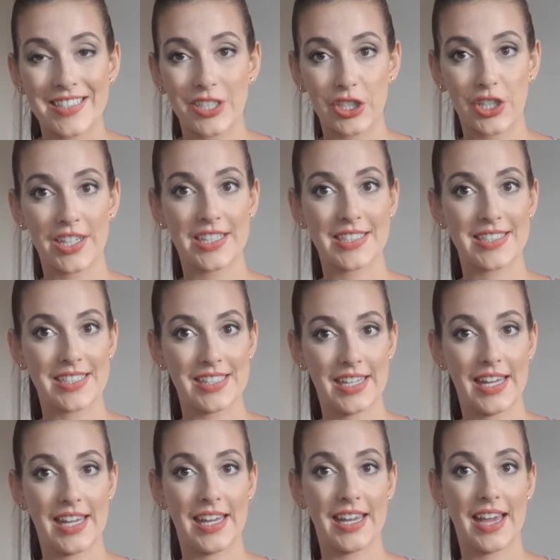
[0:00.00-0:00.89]

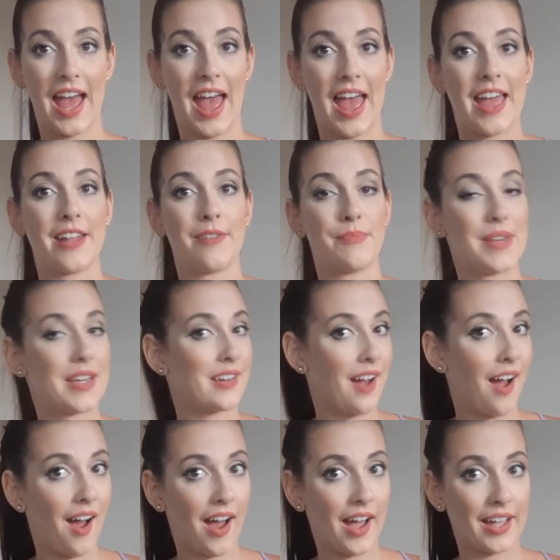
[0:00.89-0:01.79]
seriously and
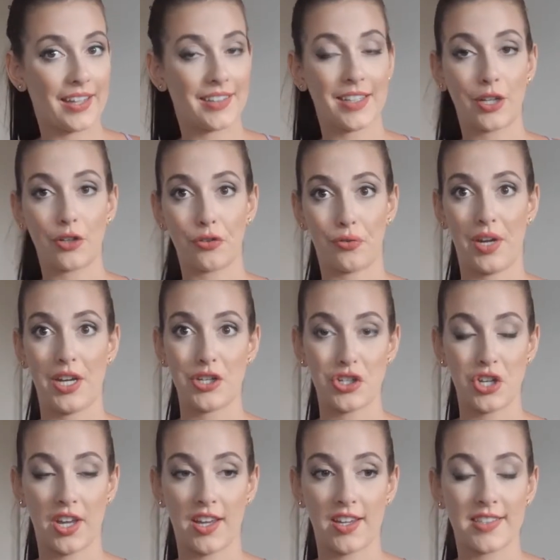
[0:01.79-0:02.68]
be kind and
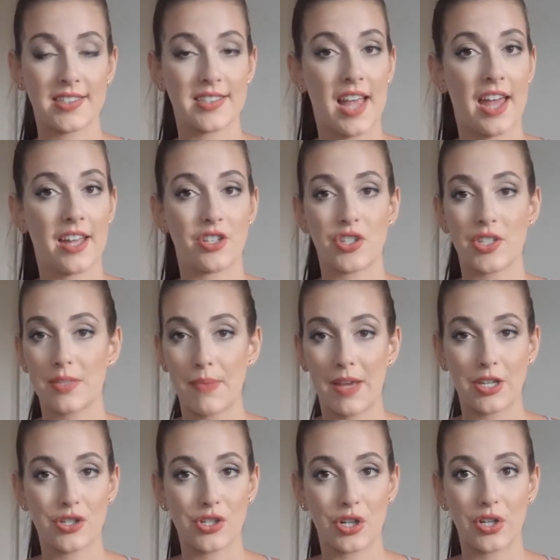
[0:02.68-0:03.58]
gracious, and just
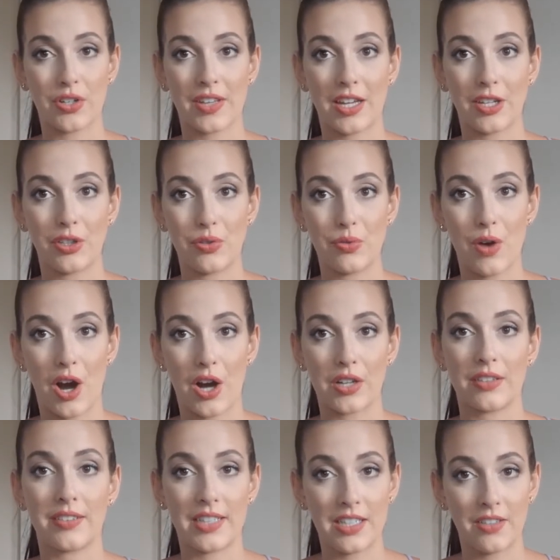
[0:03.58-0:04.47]
make sure that you
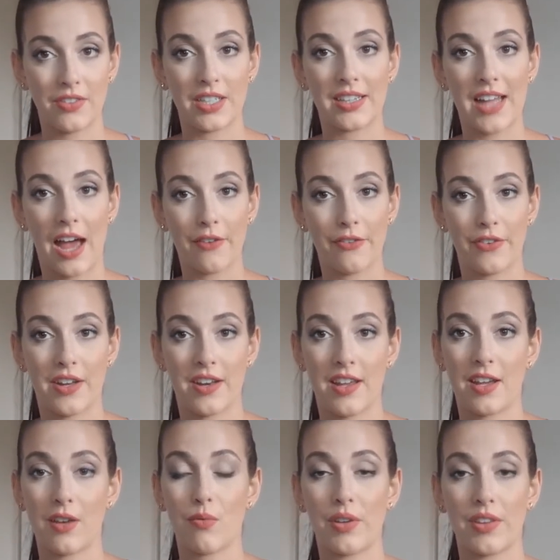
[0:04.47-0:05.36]
are leaving that
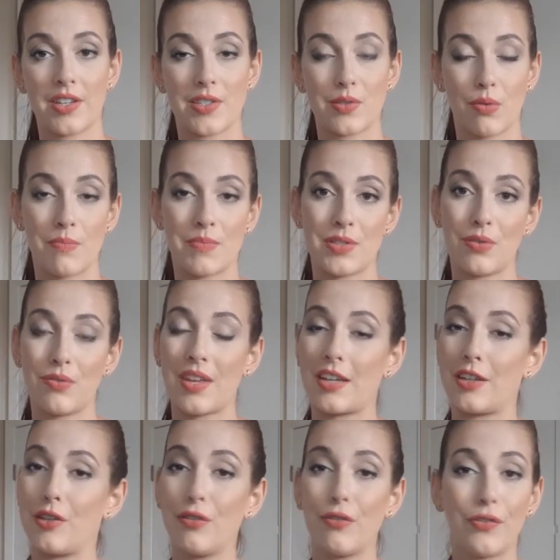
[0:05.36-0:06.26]
fitting with a swimsuit
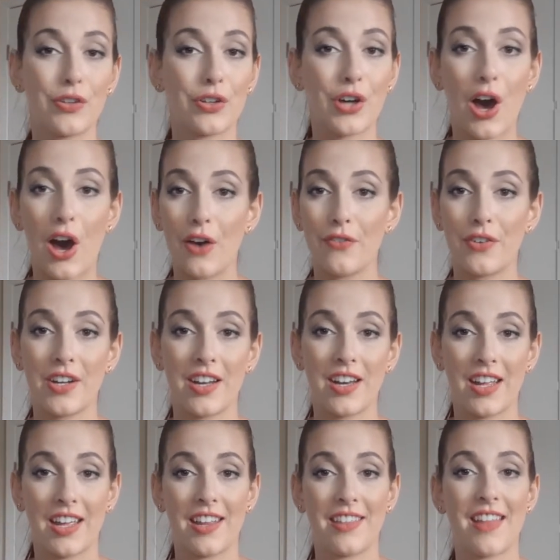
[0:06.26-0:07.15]
that you feel
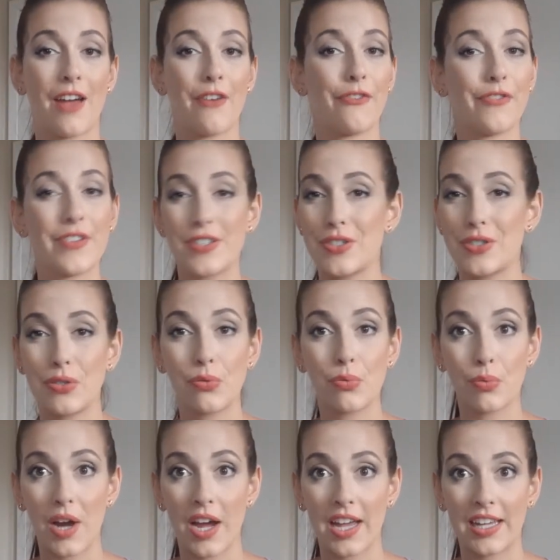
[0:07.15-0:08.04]
confident in, that fits
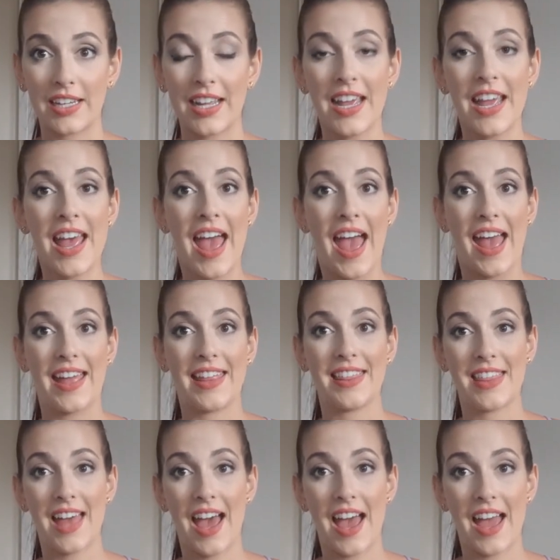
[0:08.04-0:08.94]
you right,
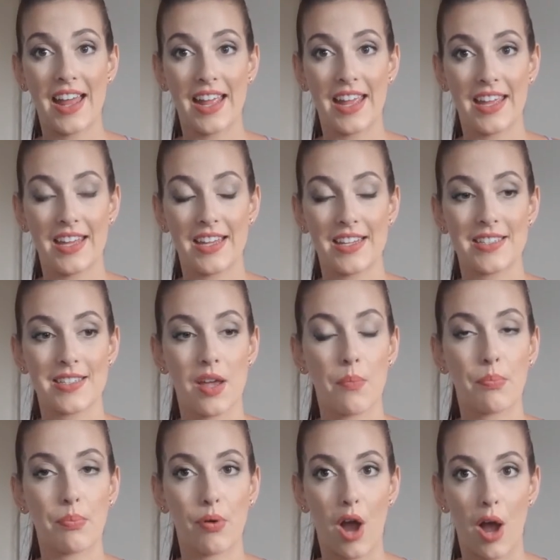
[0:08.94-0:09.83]
and that is
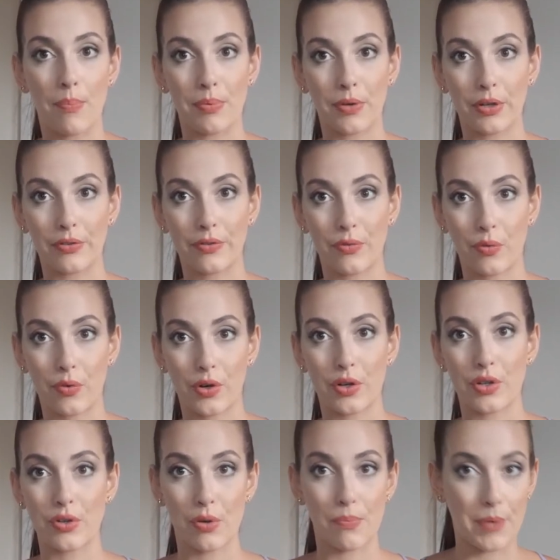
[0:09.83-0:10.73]
proper
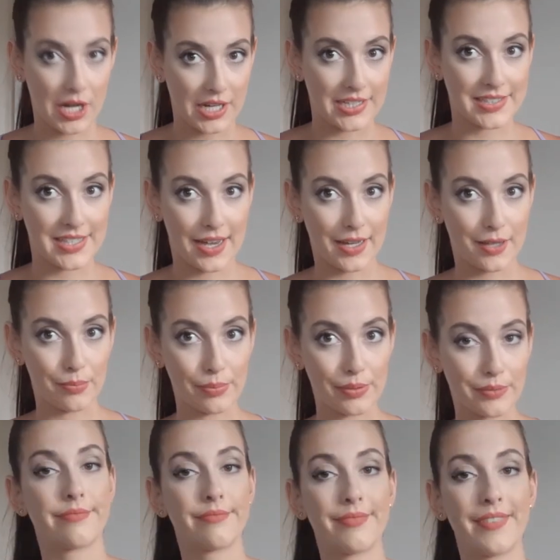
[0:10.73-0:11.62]
for your body type.